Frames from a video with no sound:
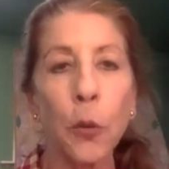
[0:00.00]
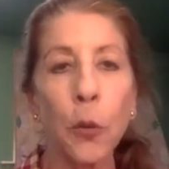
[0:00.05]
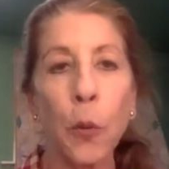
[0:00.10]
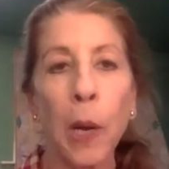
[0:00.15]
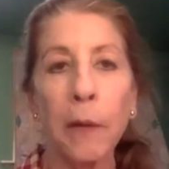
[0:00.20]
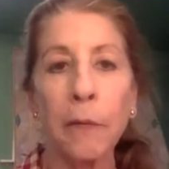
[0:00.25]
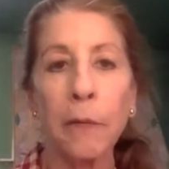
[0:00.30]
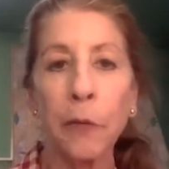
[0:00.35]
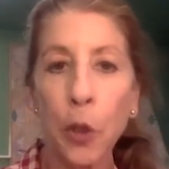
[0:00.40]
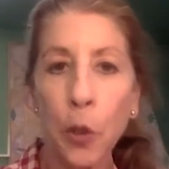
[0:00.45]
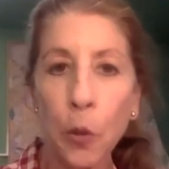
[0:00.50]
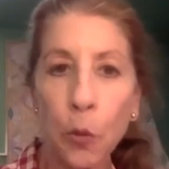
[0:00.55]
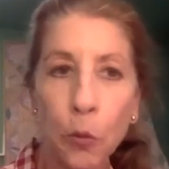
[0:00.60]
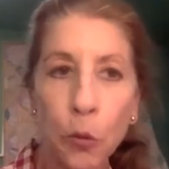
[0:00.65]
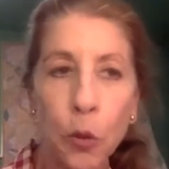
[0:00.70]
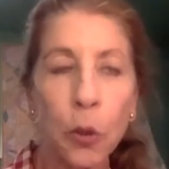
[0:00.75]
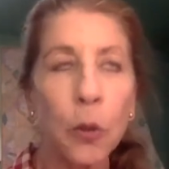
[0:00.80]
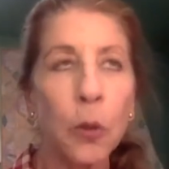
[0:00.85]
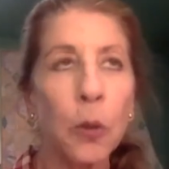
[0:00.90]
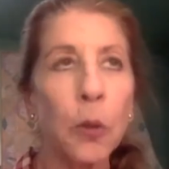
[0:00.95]
You have
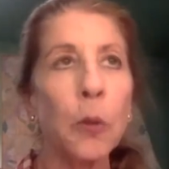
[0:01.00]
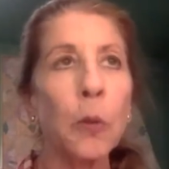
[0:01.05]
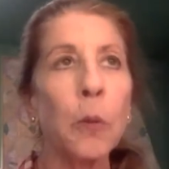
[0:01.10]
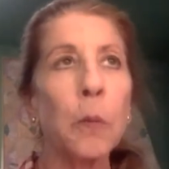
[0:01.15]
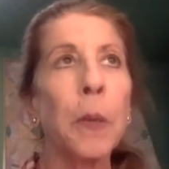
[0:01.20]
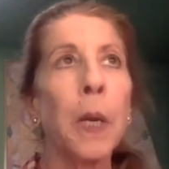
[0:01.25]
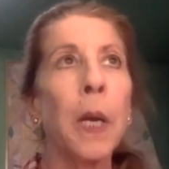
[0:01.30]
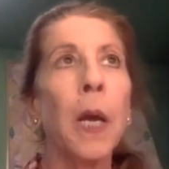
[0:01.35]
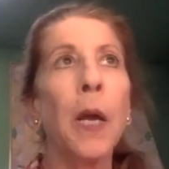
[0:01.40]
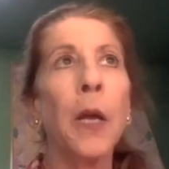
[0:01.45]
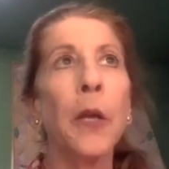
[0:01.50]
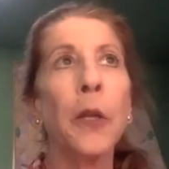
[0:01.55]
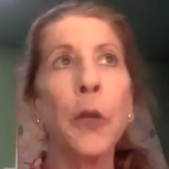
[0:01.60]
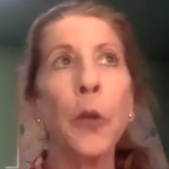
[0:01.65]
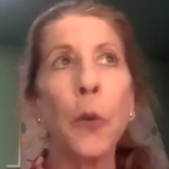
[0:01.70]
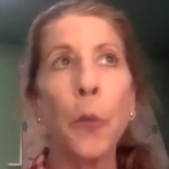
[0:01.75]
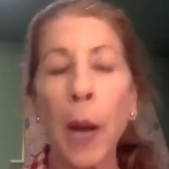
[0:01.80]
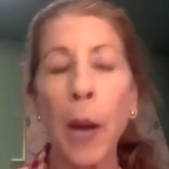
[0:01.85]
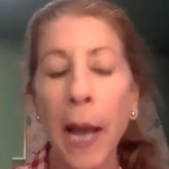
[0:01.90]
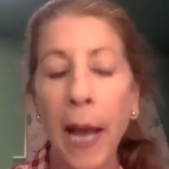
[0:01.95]
YouTube,
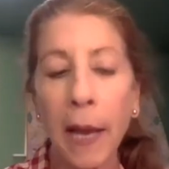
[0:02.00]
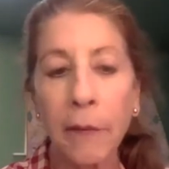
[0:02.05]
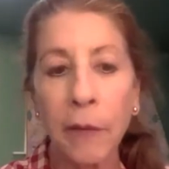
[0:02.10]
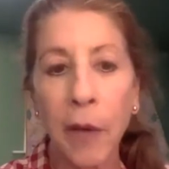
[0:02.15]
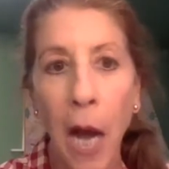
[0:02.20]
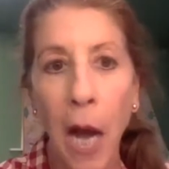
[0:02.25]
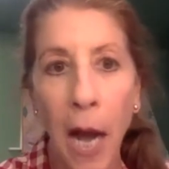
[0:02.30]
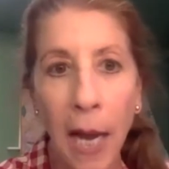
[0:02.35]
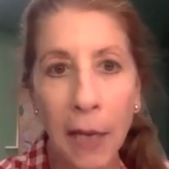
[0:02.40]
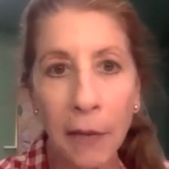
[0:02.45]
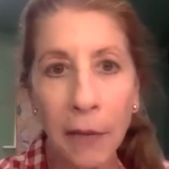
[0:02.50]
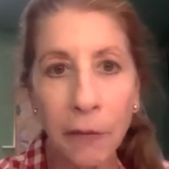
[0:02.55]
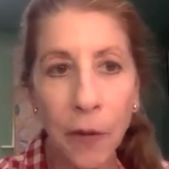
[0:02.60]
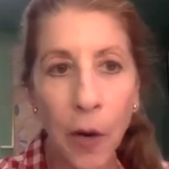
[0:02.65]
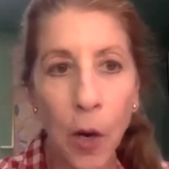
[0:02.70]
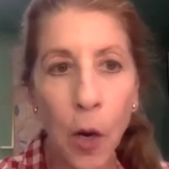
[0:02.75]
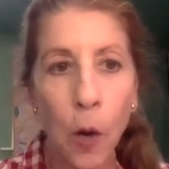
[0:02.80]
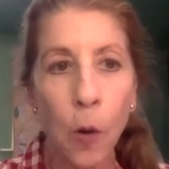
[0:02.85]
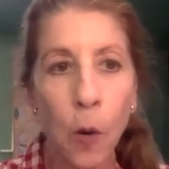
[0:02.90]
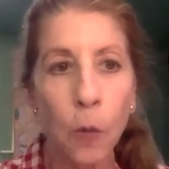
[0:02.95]
you have
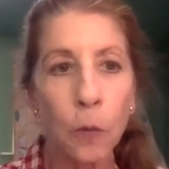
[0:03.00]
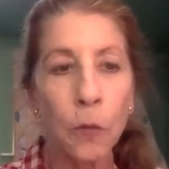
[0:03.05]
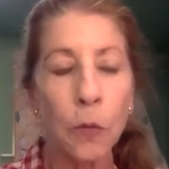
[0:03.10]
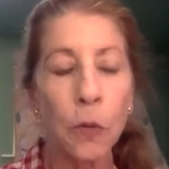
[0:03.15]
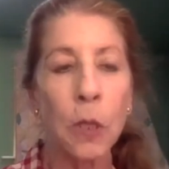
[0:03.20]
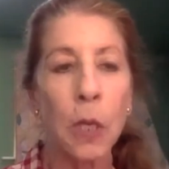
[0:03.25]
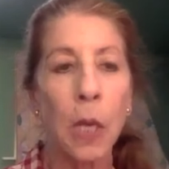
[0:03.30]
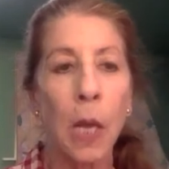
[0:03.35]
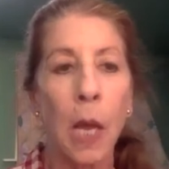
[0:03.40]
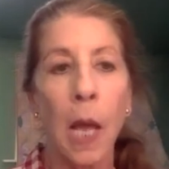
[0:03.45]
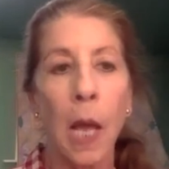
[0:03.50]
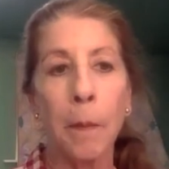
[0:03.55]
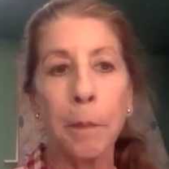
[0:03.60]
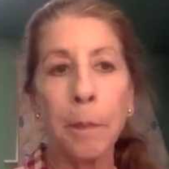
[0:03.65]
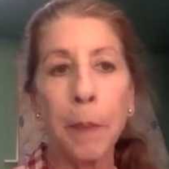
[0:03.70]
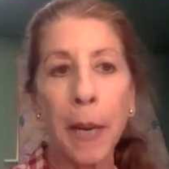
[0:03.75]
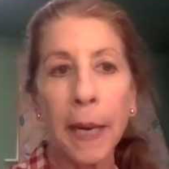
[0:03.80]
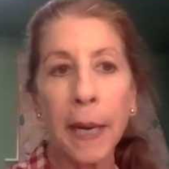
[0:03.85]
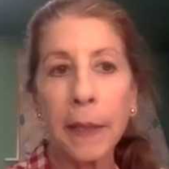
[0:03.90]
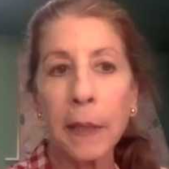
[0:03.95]
iPhones,
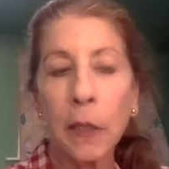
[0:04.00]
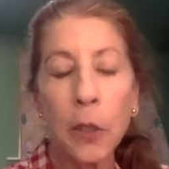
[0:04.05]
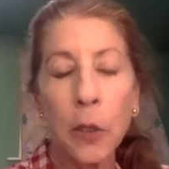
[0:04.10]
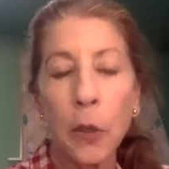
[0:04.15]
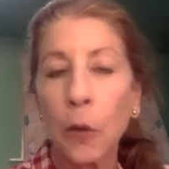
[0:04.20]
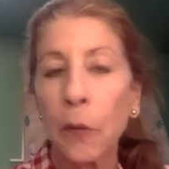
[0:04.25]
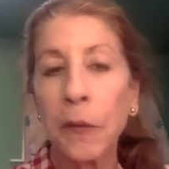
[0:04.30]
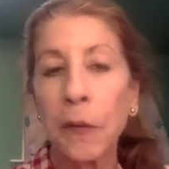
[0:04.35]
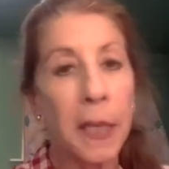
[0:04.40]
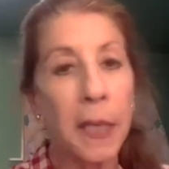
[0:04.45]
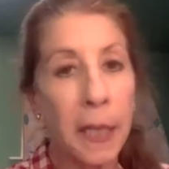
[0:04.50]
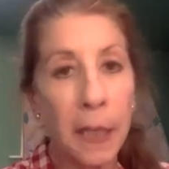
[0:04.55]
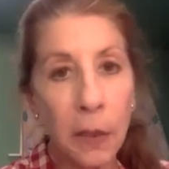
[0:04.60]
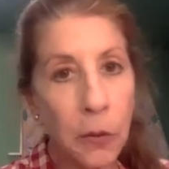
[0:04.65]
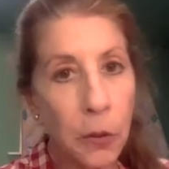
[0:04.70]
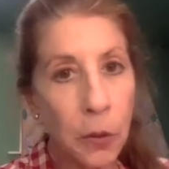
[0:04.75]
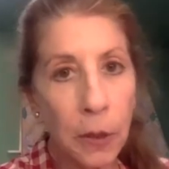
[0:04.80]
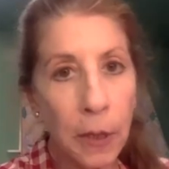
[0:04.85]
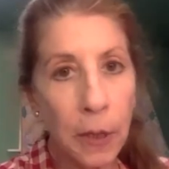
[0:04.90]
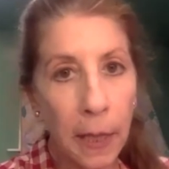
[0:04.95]
but the
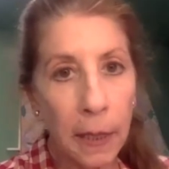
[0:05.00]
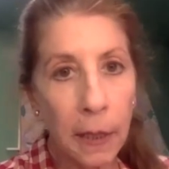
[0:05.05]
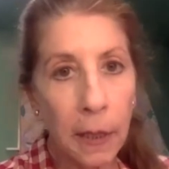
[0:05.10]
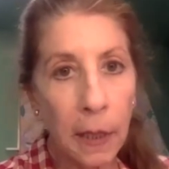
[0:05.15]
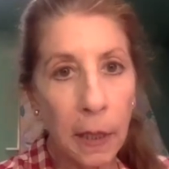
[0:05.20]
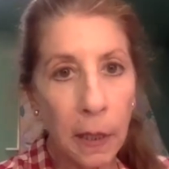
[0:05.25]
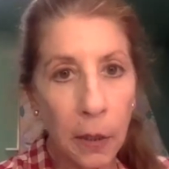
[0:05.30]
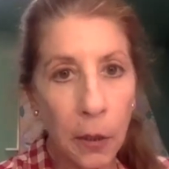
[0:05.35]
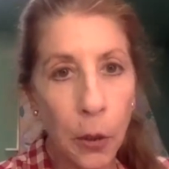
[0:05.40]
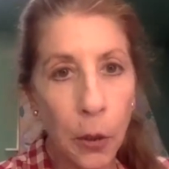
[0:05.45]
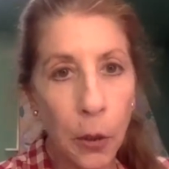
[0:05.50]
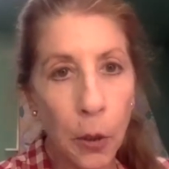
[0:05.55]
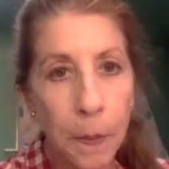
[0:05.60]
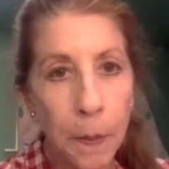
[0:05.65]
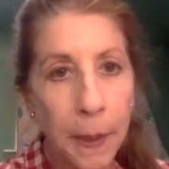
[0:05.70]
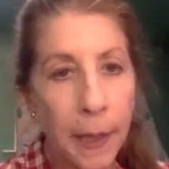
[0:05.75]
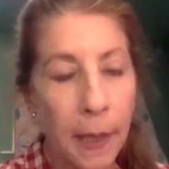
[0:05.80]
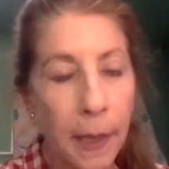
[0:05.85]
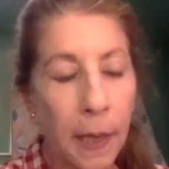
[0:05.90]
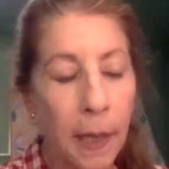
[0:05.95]
internet in
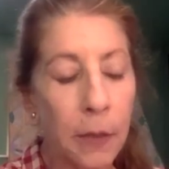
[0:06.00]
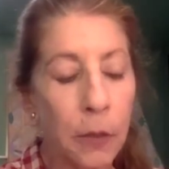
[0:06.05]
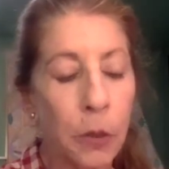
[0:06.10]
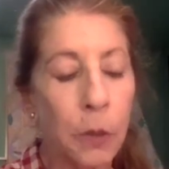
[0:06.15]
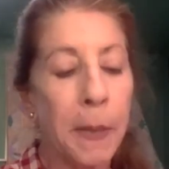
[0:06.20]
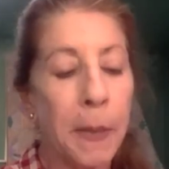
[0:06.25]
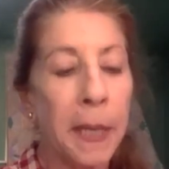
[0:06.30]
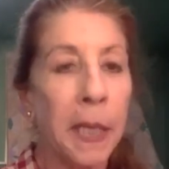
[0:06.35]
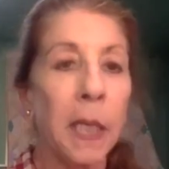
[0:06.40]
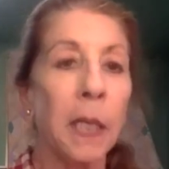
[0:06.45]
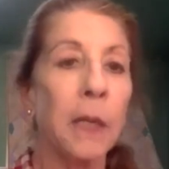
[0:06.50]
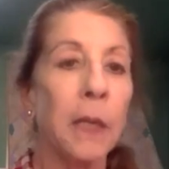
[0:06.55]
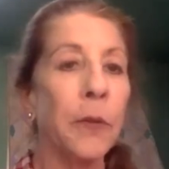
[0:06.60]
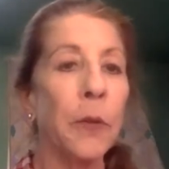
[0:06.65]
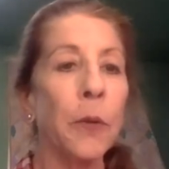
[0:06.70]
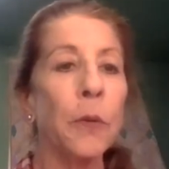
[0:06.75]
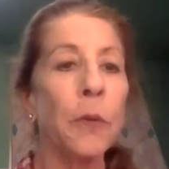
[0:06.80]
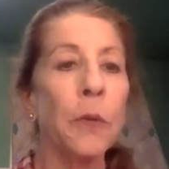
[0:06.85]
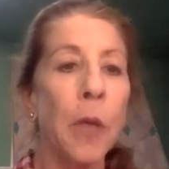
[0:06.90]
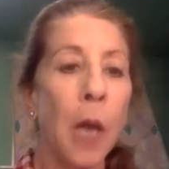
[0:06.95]
Cuba, as many of
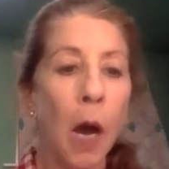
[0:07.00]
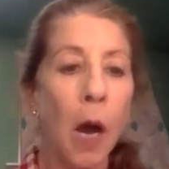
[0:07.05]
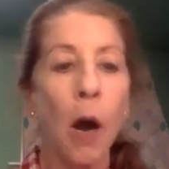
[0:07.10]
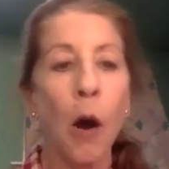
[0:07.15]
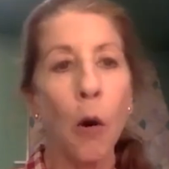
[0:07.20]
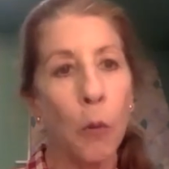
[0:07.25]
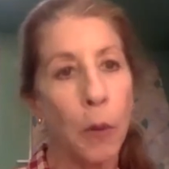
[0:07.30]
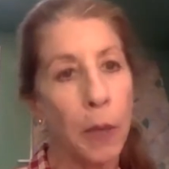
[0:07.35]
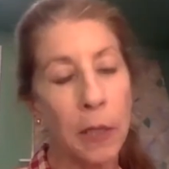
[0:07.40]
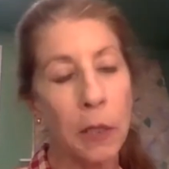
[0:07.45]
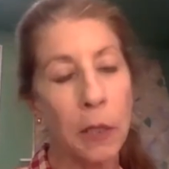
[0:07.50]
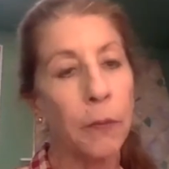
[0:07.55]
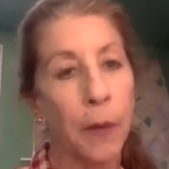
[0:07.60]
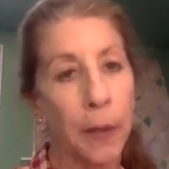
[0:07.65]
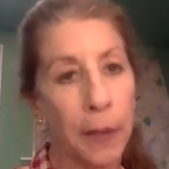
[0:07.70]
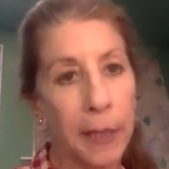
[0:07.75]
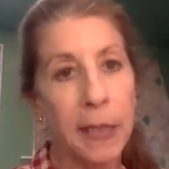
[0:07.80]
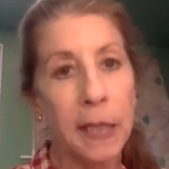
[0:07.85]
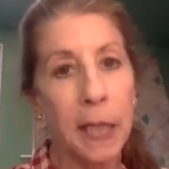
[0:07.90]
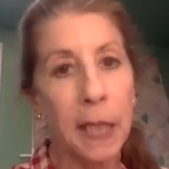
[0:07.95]
you know, is
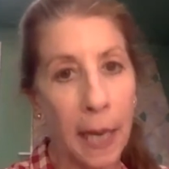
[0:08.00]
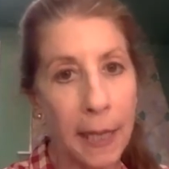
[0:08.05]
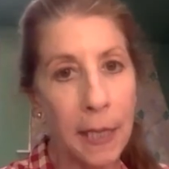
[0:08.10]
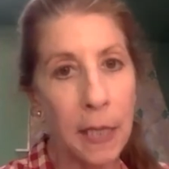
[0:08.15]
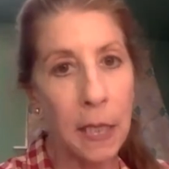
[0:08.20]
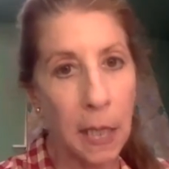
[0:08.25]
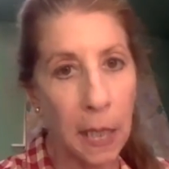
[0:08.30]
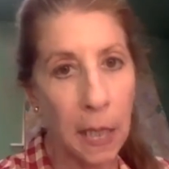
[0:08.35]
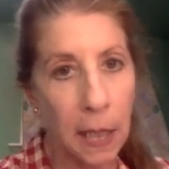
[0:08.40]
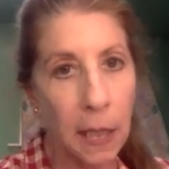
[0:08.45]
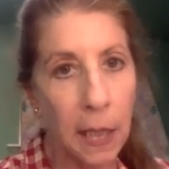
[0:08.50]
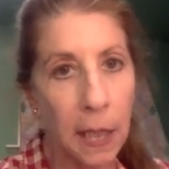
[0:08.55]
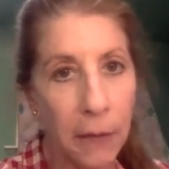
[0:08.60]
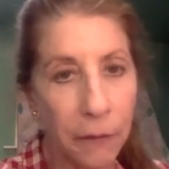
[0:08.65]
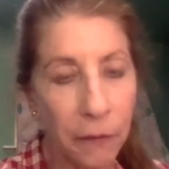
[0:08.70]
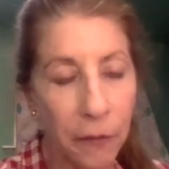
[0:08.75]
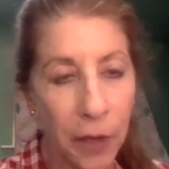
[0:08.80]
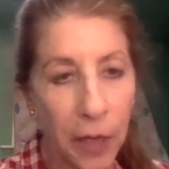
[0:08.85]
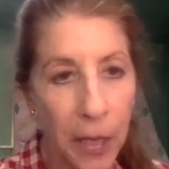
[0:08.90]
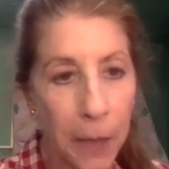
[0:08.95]
very dicey and
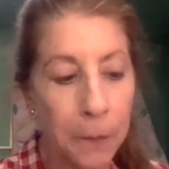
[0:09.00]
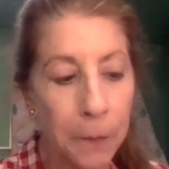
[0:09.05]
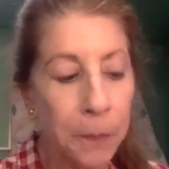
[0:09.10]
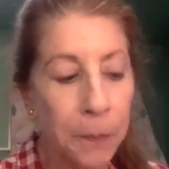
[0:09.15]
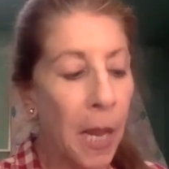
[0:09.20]
iffy.